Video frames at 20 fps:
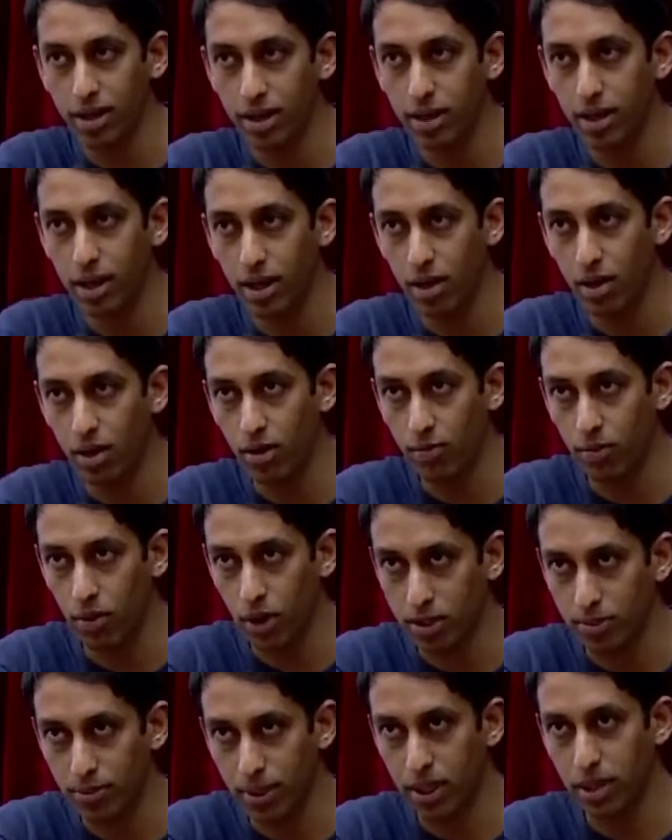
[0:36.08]
that there are a lot of
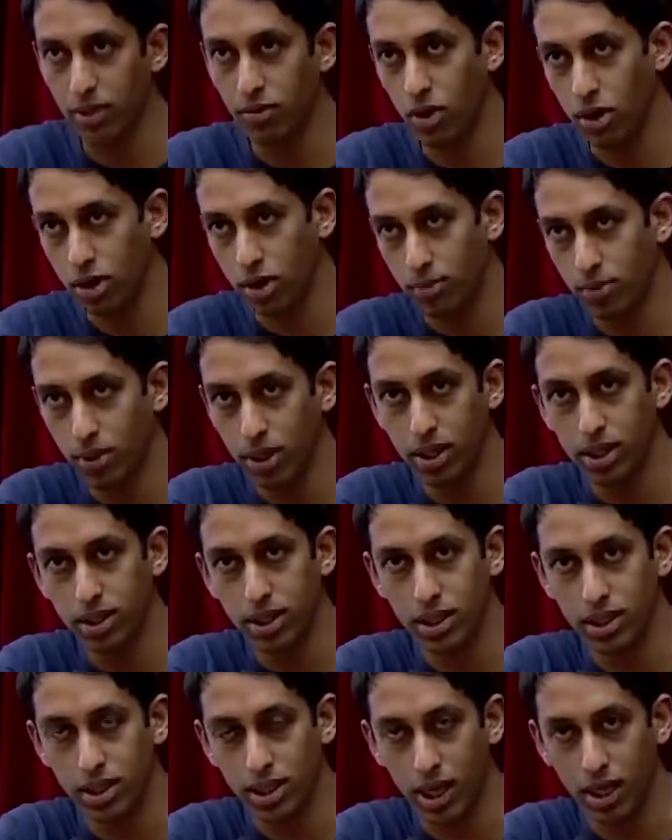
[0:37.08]
prospective entrepreneurs
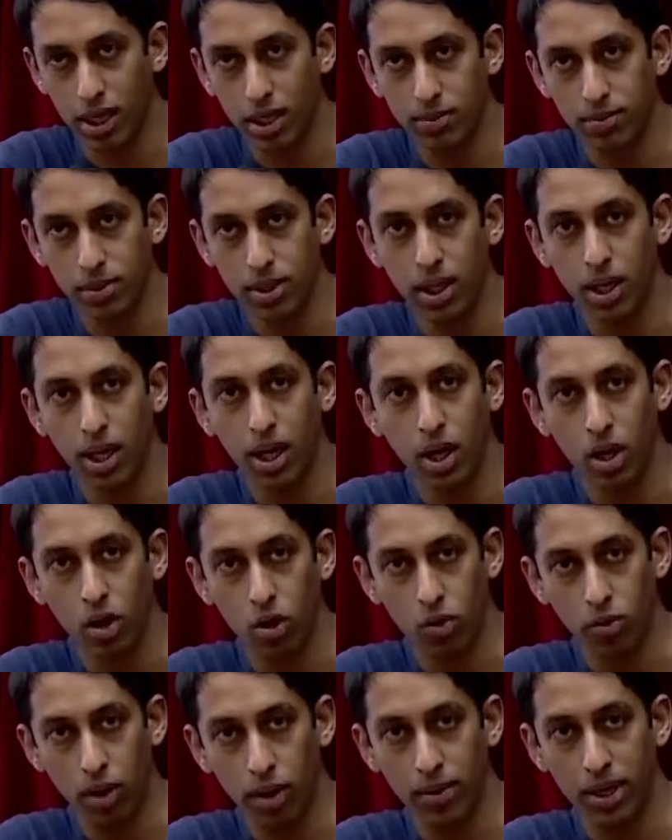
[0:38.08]
and startups
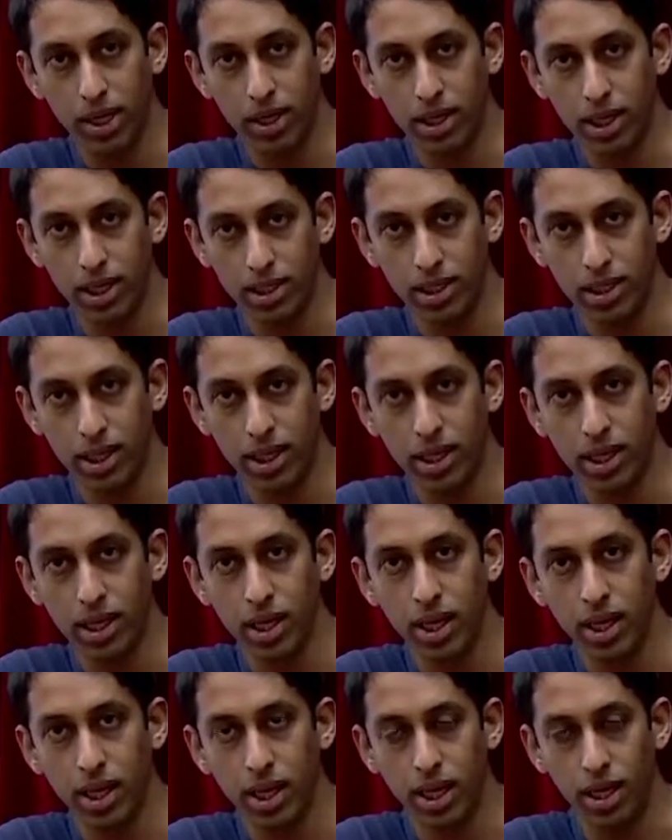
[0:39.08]
who may be interested
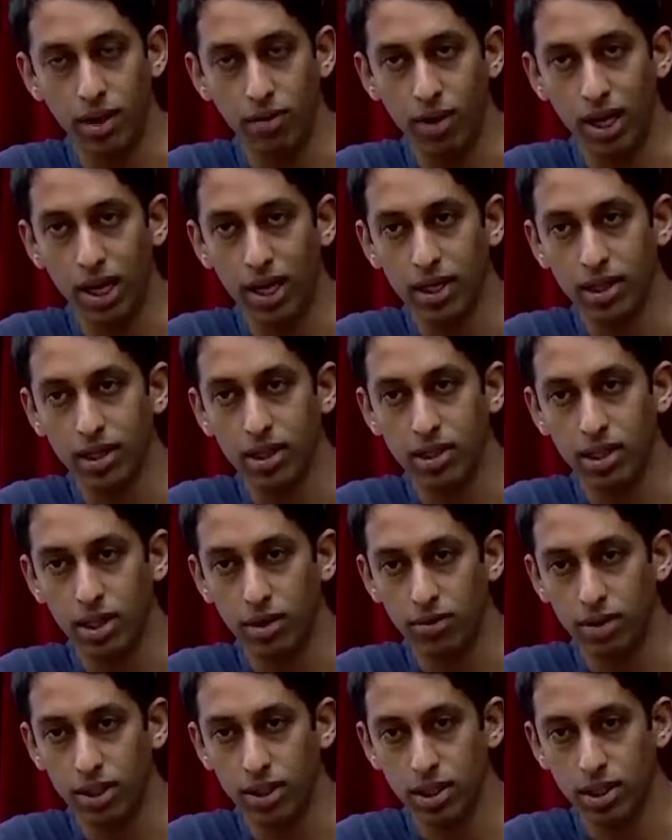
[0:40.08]
in availing the
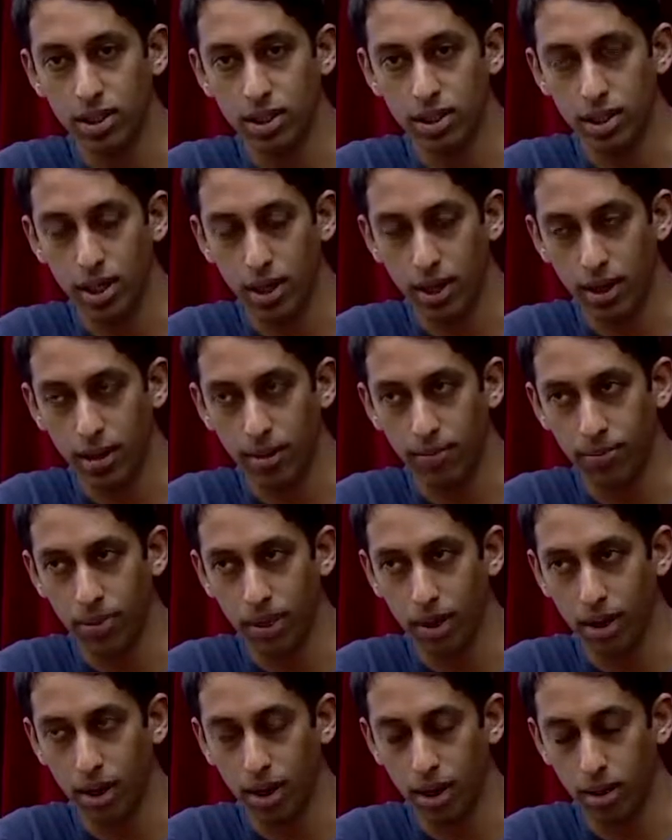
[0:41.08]
services
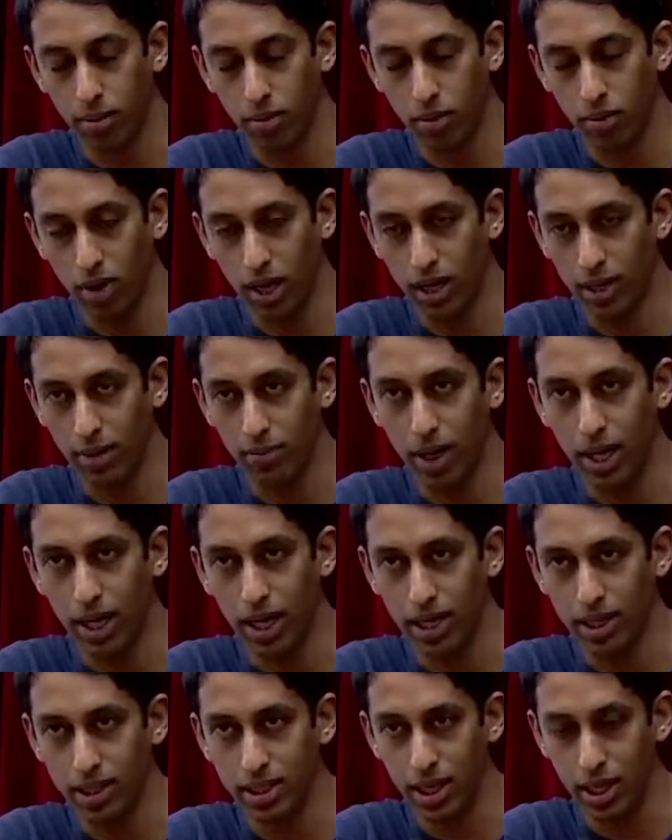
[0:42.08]
provided by
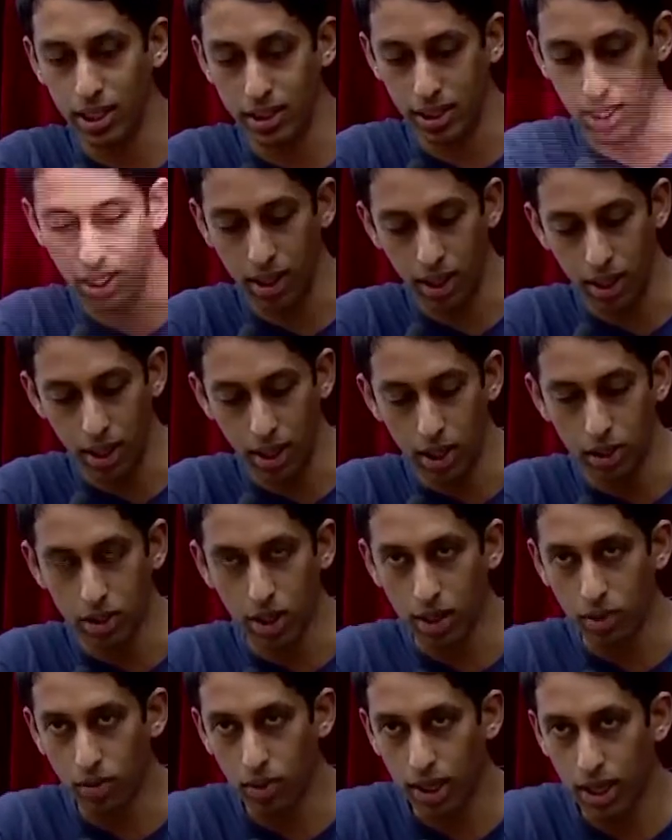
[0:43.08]
NSRCEL. So
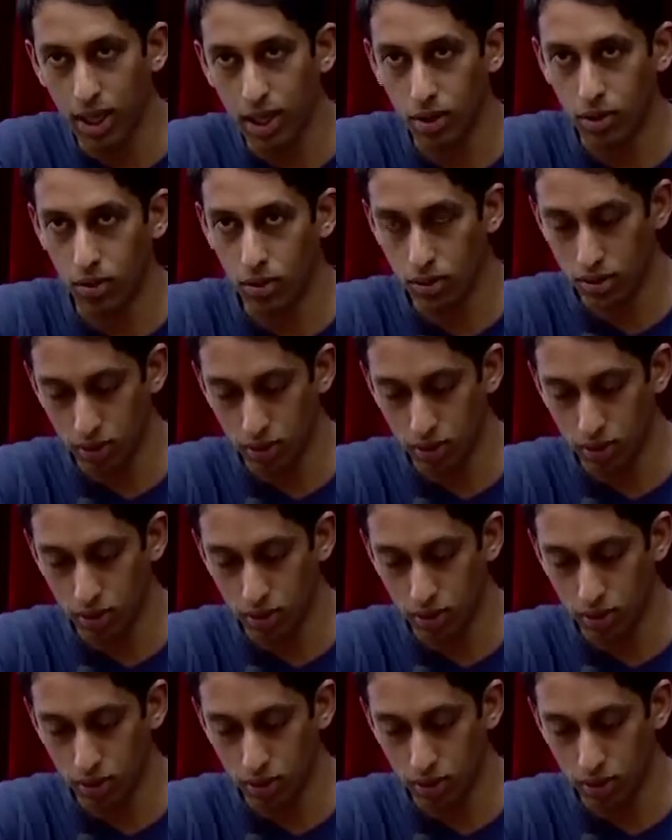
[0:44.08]
I'll quickly go